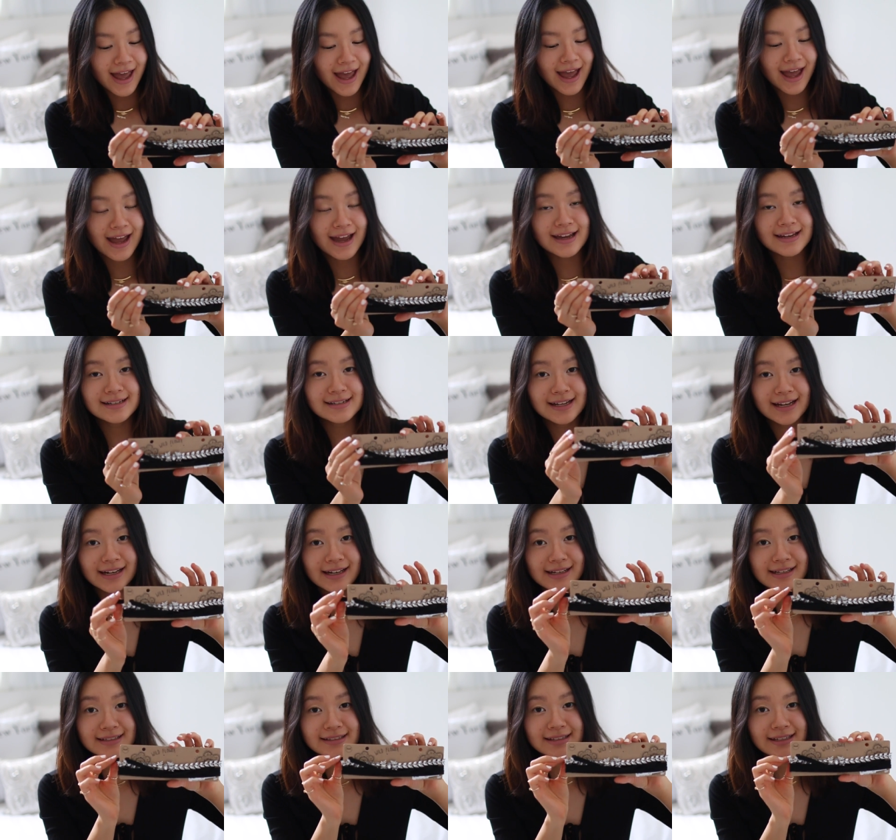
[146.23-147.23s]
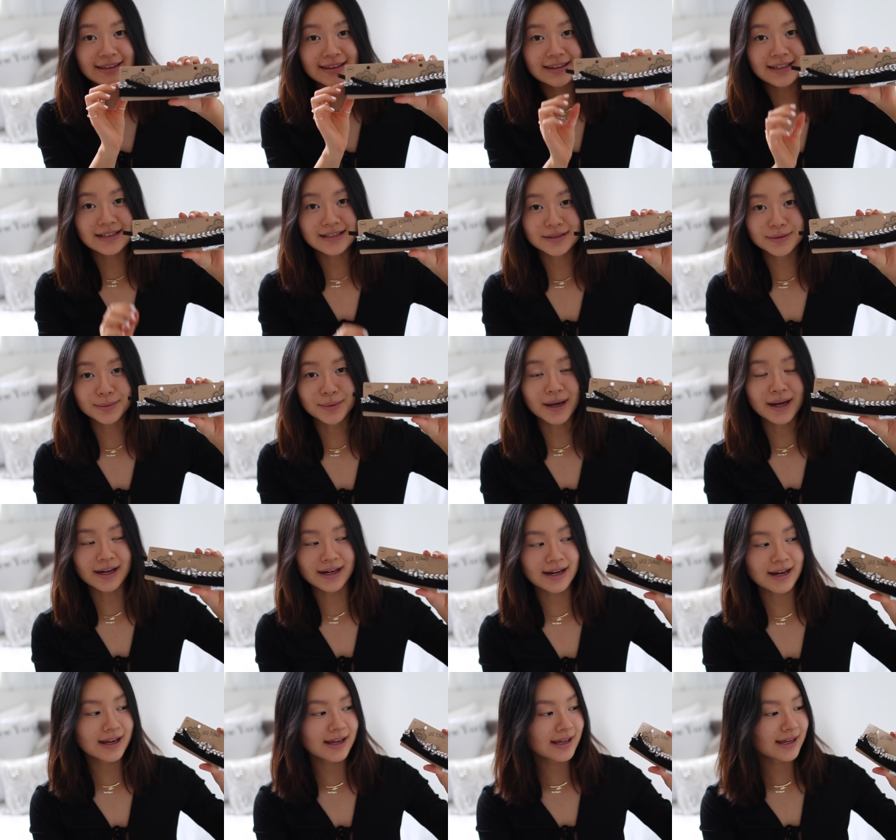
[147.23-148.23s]
And it is this
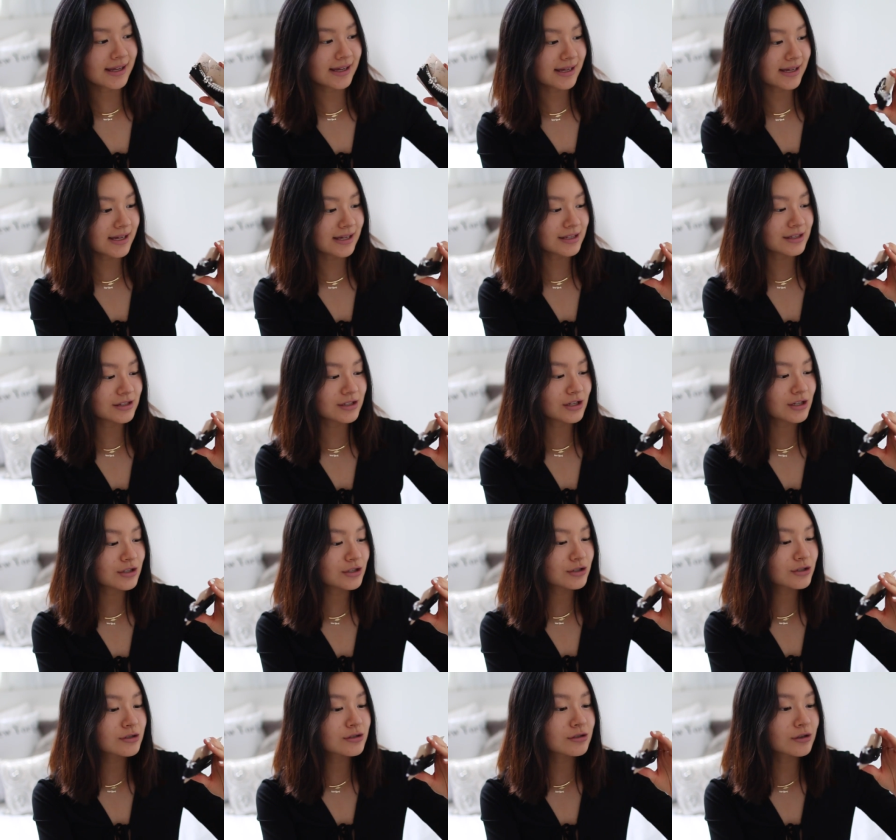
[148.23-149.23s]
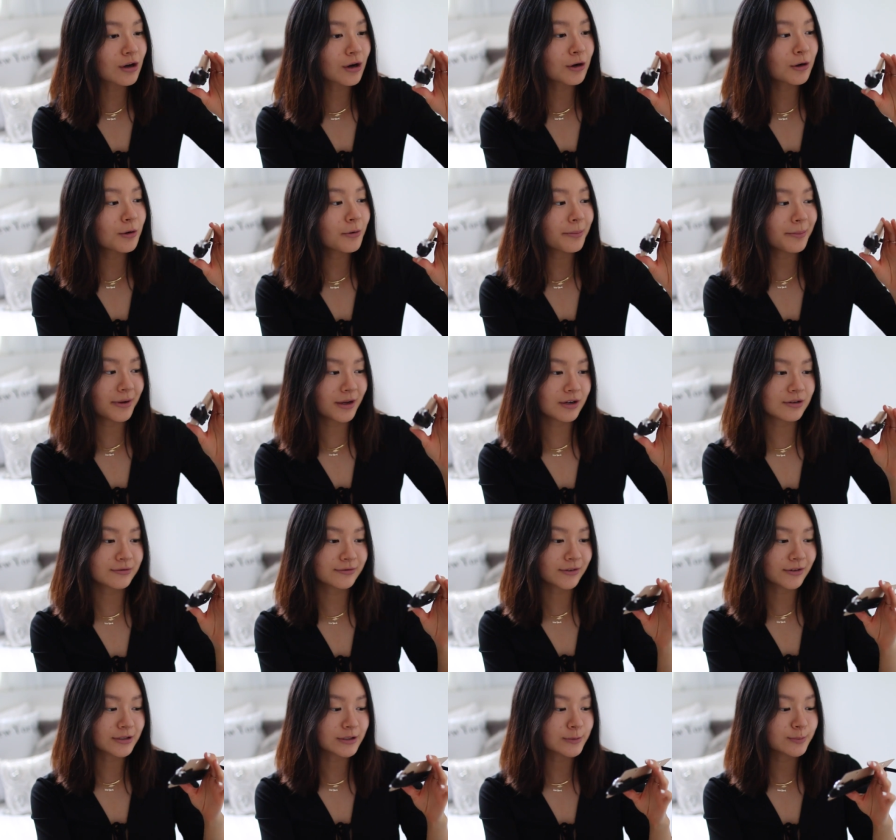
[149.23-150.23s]
one. It's so
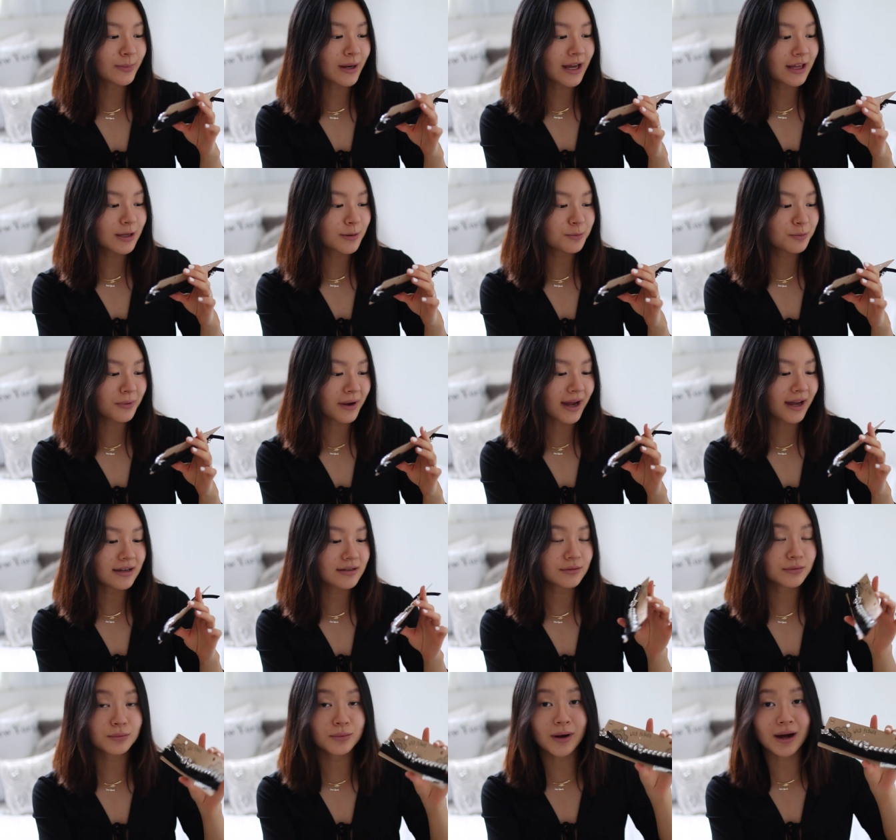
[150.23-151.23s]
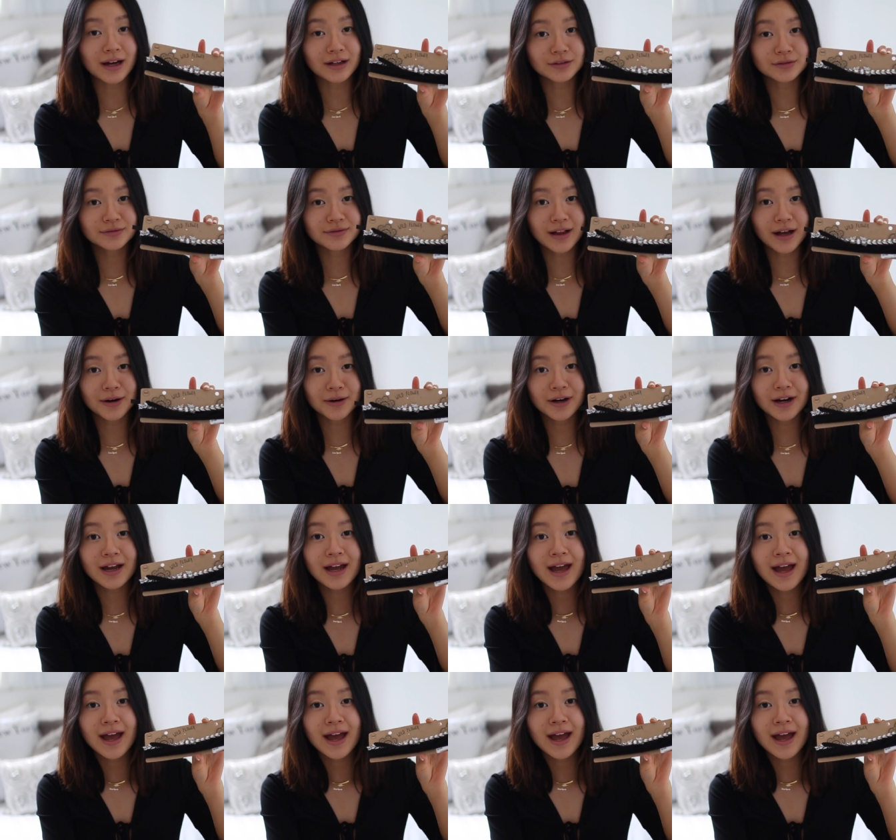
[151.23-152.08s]
beautiful. It's by the brand Wildflower.